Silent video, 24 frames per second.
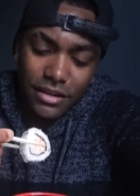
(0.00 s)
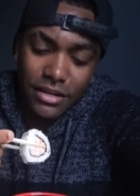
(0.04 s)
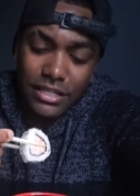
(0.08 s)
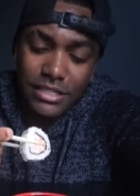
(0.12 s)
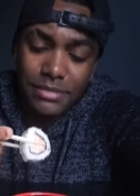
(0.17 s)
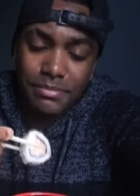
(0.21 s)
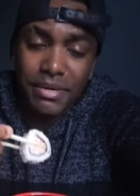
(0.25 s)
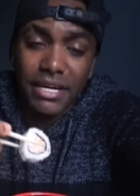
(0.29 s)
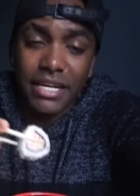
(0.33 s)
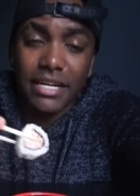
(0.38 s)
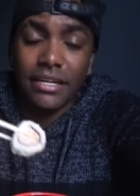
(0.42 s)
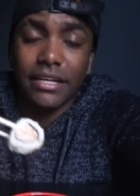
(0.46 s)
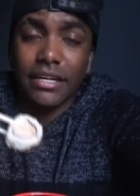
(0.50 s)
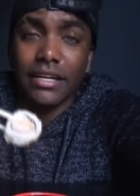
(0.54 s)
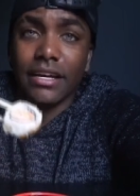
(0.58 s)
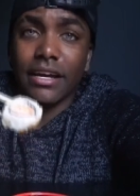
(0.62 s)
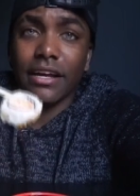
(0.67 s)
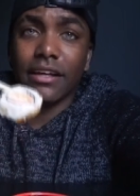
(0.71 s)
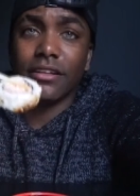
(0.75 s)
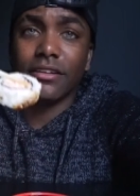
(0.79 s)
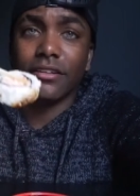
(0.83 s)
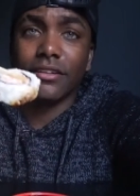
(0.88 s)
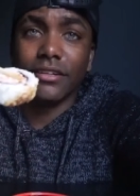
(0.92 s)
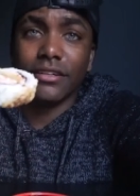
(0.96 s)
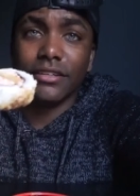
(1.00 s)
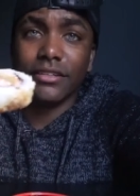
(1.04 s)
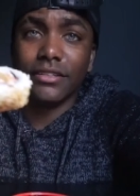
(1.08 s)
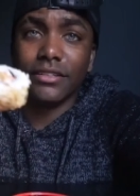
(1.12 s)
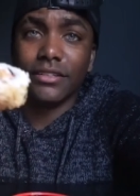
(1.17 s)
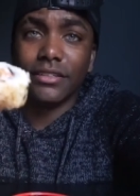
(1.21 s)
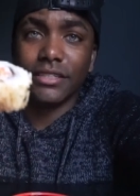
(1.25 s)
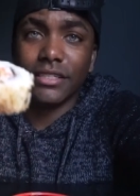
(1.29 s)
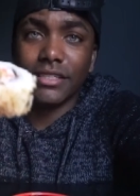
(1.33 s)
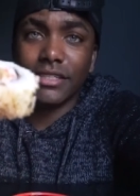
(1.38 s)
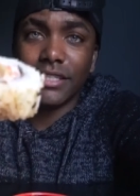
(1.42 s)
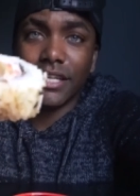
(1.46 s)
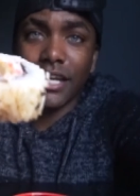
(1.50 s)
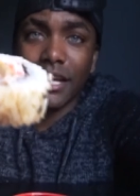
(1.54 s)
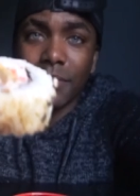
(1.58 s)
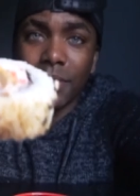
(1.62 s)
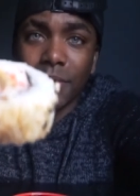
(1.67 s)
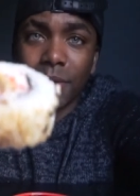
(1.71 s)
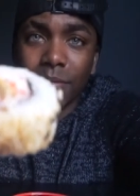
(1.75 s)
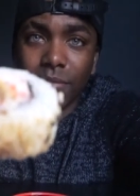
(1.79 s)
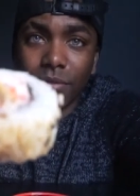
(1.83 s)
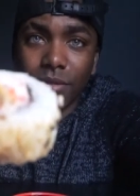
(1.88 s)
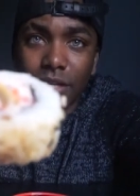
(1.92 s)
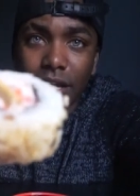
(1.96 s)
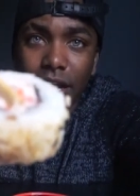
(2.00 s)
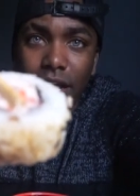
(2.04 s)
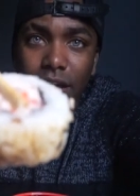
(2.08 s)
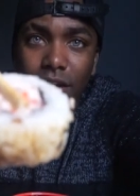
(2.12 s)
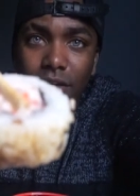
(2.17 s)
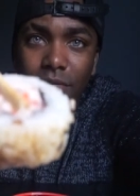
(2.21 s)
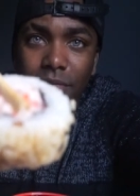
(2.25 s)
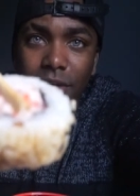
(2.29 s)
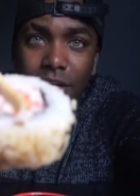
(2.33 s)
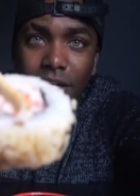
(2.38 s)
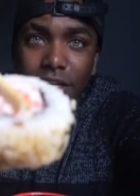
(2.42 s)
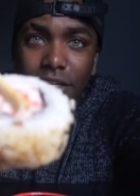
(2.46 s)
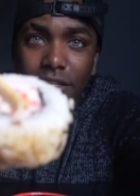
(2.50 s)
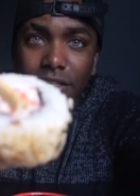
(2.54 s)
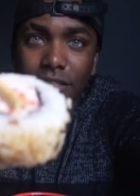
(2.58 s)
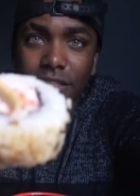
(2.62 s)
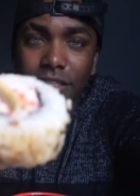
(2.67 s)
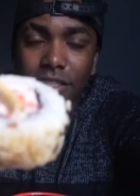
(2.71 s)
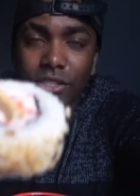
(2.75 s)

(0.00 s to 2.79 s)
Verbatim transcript: is banding together to to take people down, man.